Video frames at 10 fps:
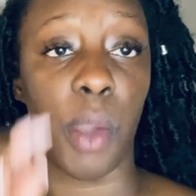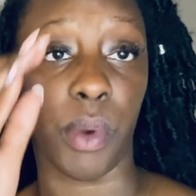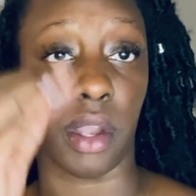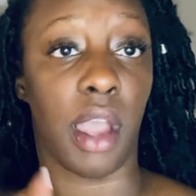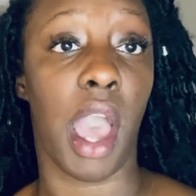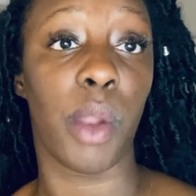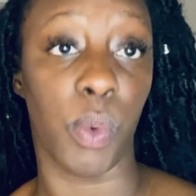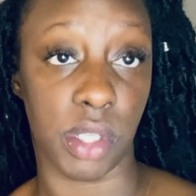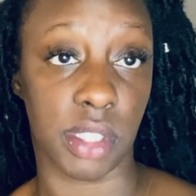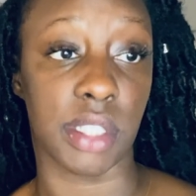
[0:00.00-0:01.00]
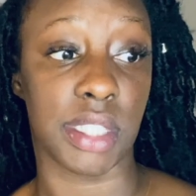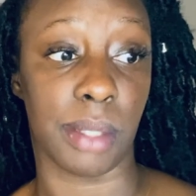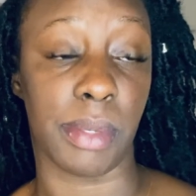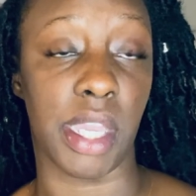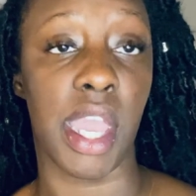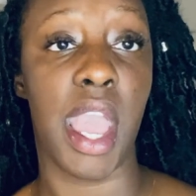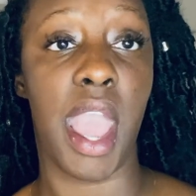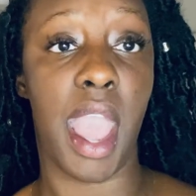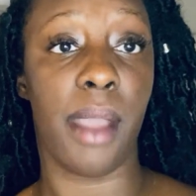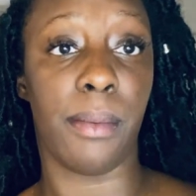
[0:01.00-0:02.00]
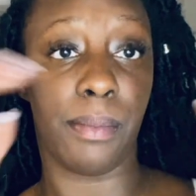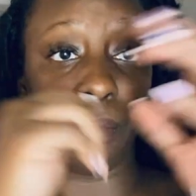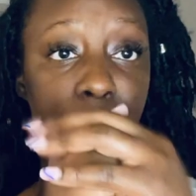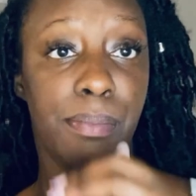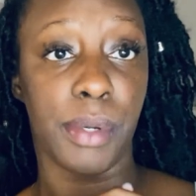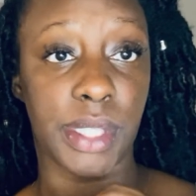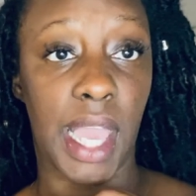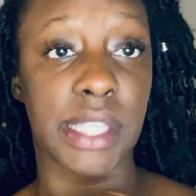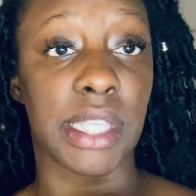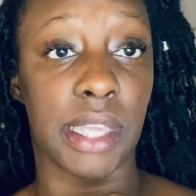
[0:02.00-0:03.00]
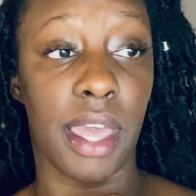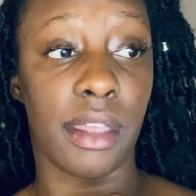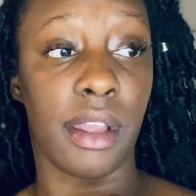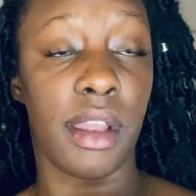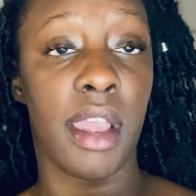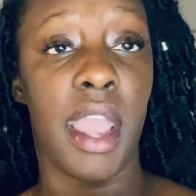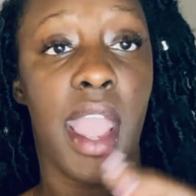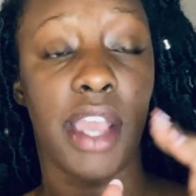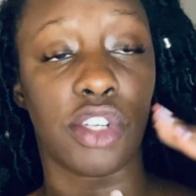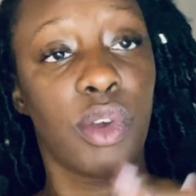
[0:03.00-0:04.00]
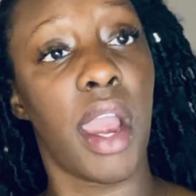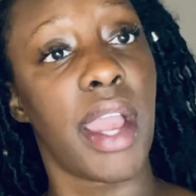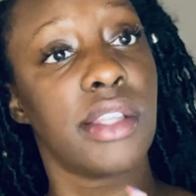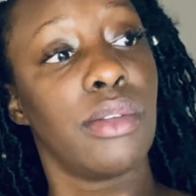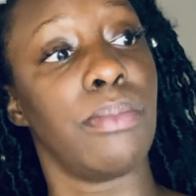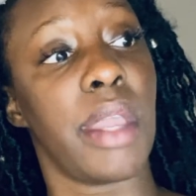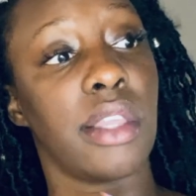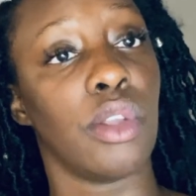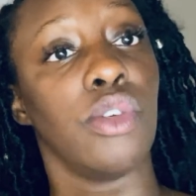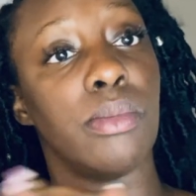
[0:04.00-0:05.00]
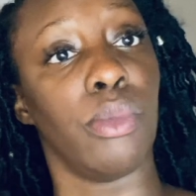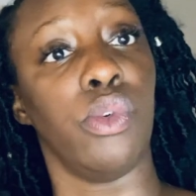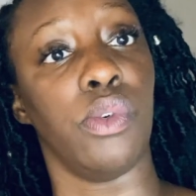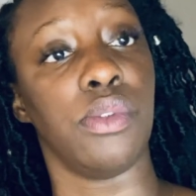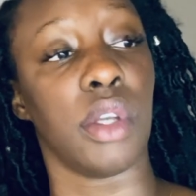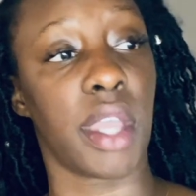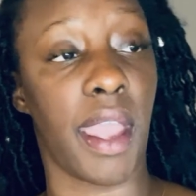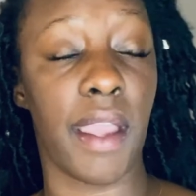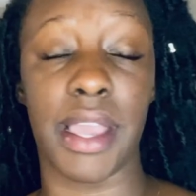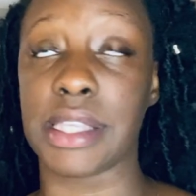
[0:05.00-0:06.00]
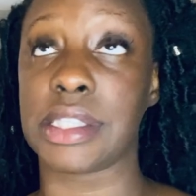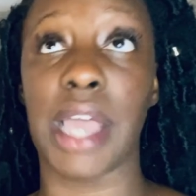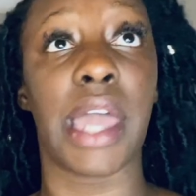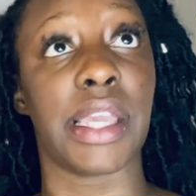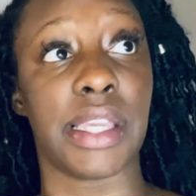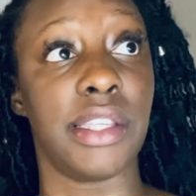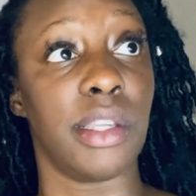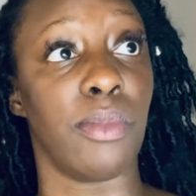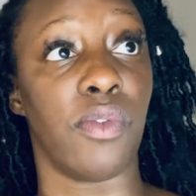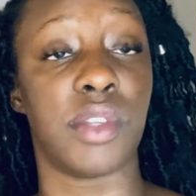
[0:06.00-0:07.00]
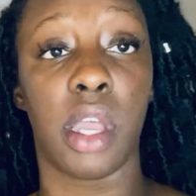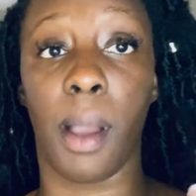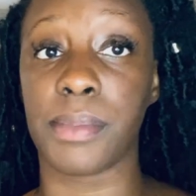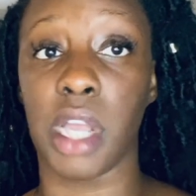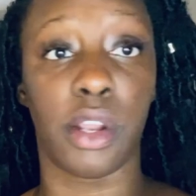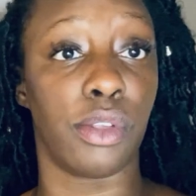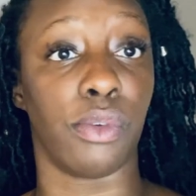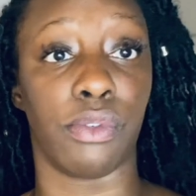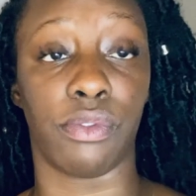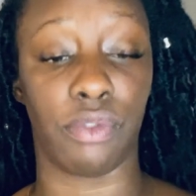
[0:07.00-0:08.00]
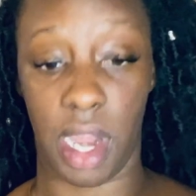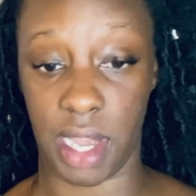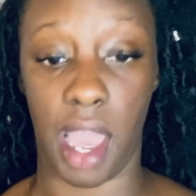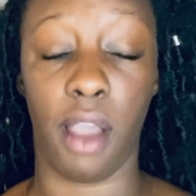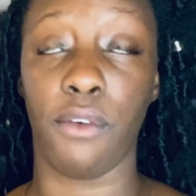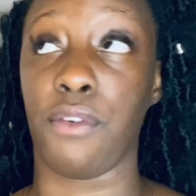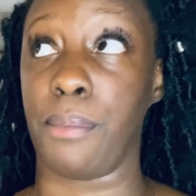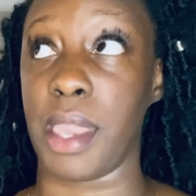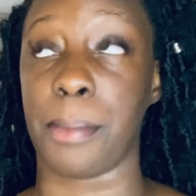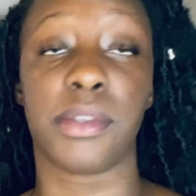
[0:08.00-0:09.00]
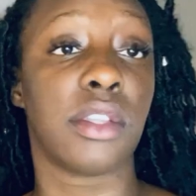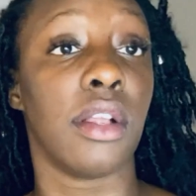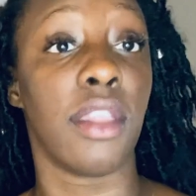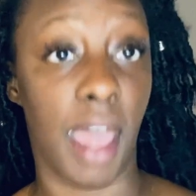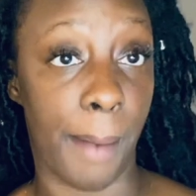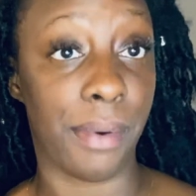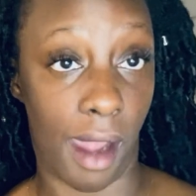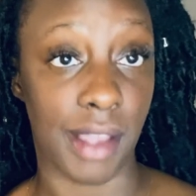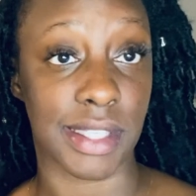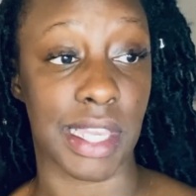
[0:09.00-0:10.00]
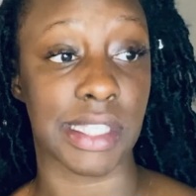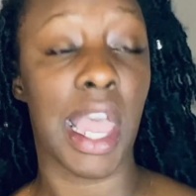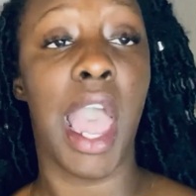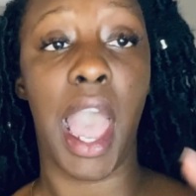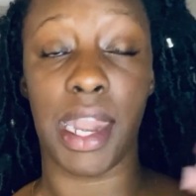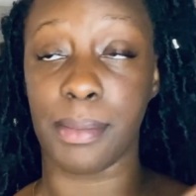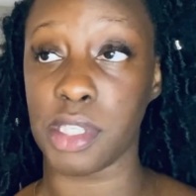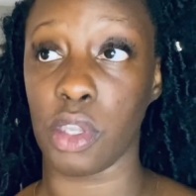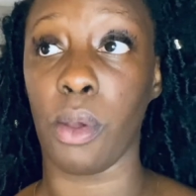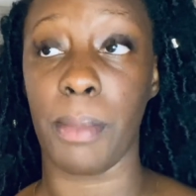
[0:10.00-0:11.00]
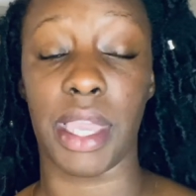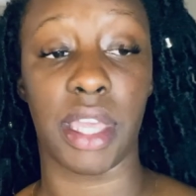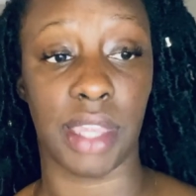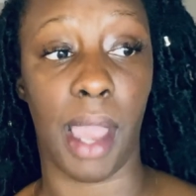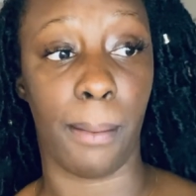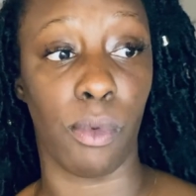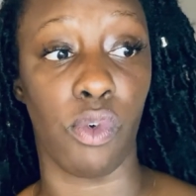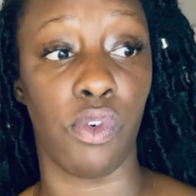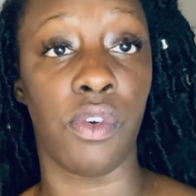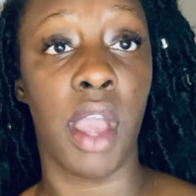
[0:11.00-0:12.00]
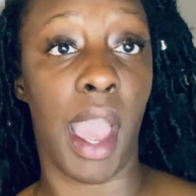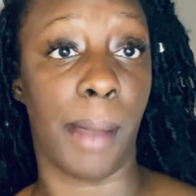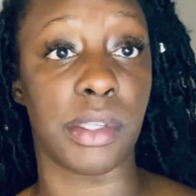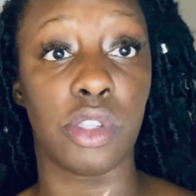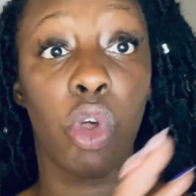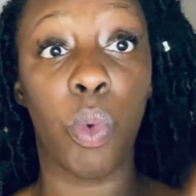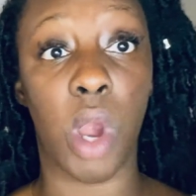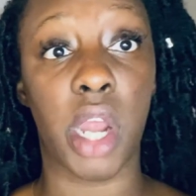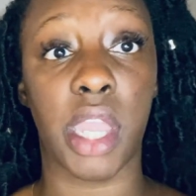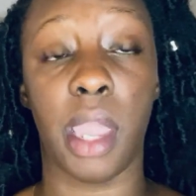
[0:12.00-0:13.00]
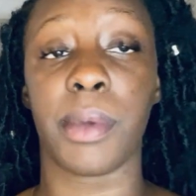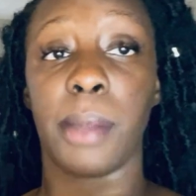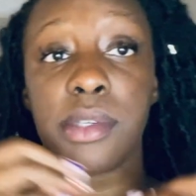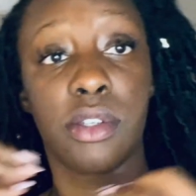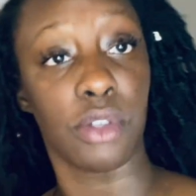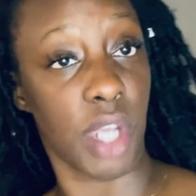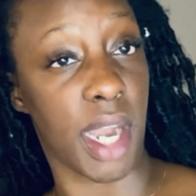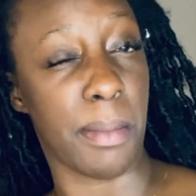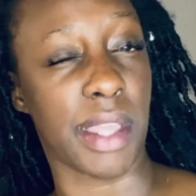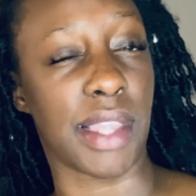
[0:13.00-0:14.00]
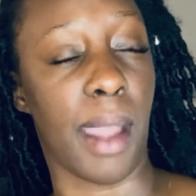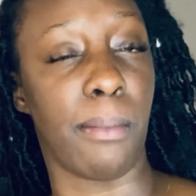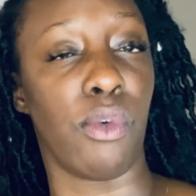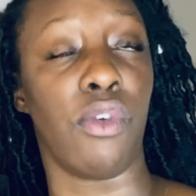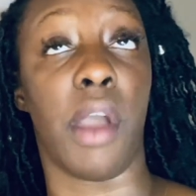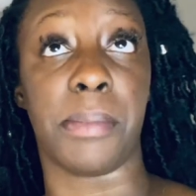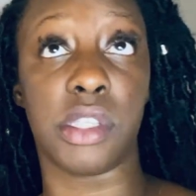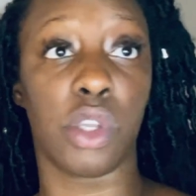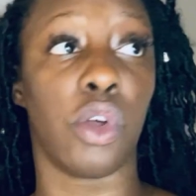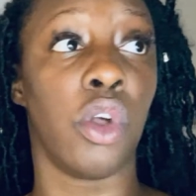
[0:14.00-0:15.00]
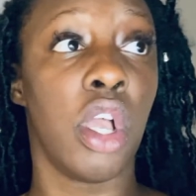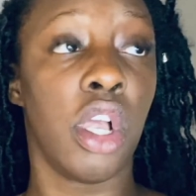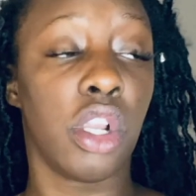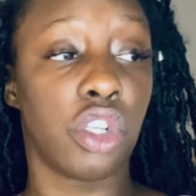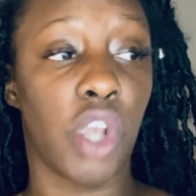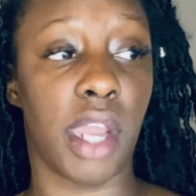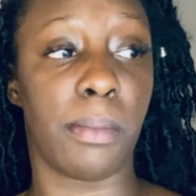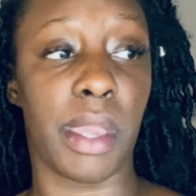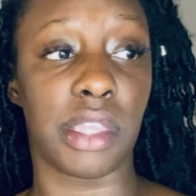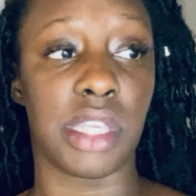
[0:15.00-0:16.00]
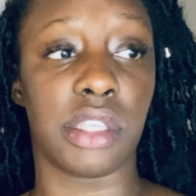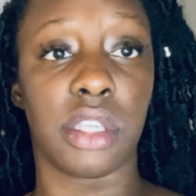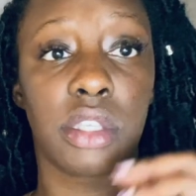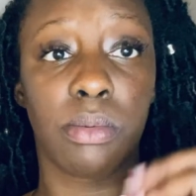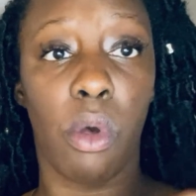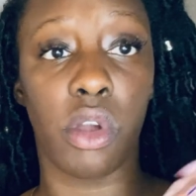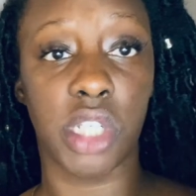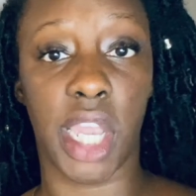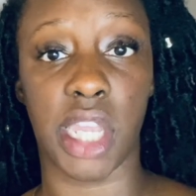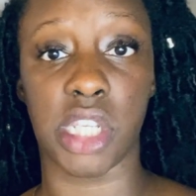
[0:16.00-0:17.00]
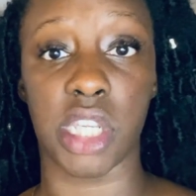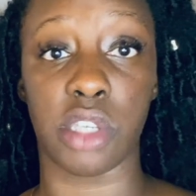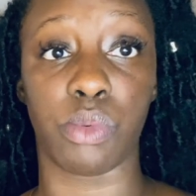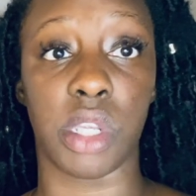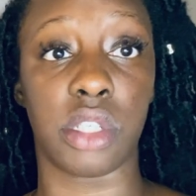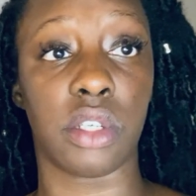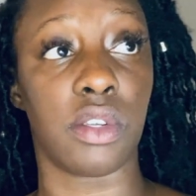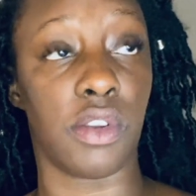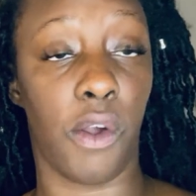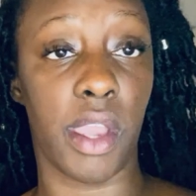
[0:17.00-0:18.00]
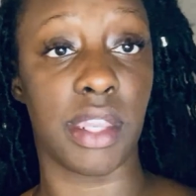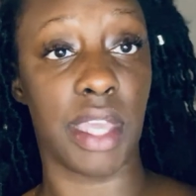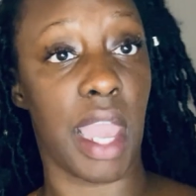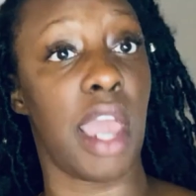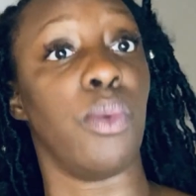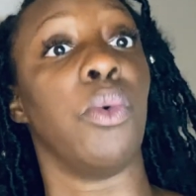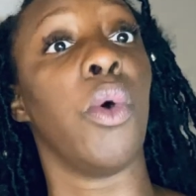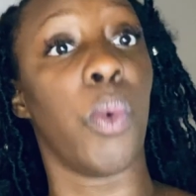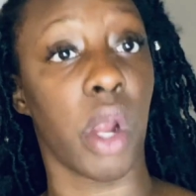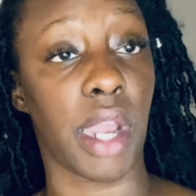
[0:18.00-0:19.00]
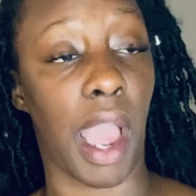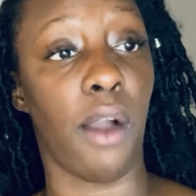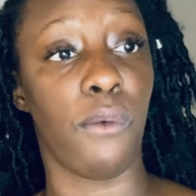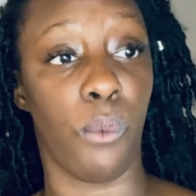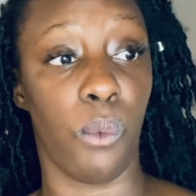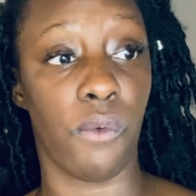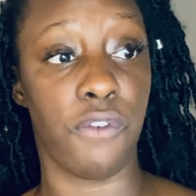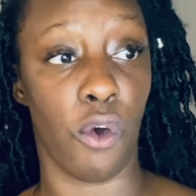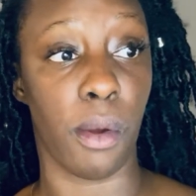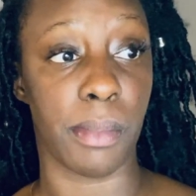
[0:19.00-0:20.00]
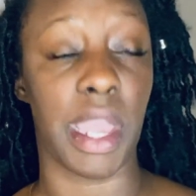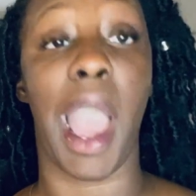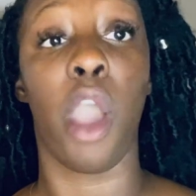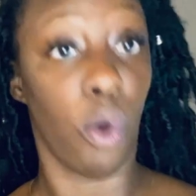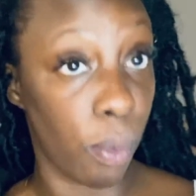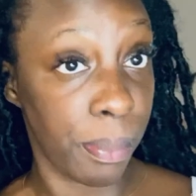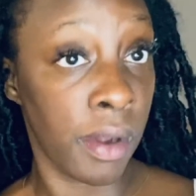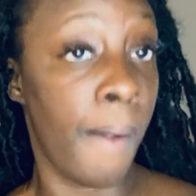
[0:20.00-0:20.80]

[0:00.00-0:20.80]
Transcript: where God wants us to be, put that together and try to make those moves, okay? It's not an easy move. I'm telling you, right now, for me, I'm still in that process and I'm still making that move. I'm still working, but I'm still trying to make that move. I'm still trying to make these small changes, which, in the end will work out for me, I hope.